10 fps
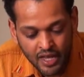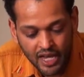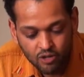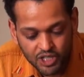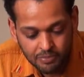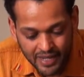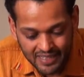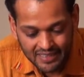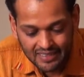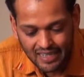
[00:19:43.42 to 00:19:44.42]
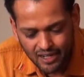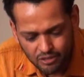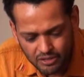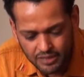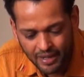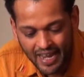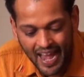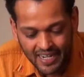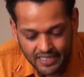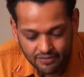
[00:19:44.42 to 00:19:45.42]
it was met not only by
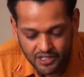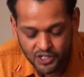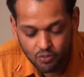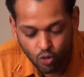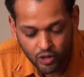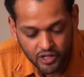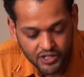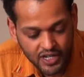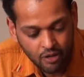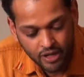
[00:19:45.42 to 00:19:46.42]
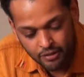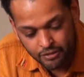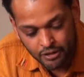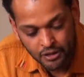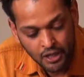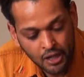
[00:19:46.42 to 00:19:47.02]
activist mourners, however,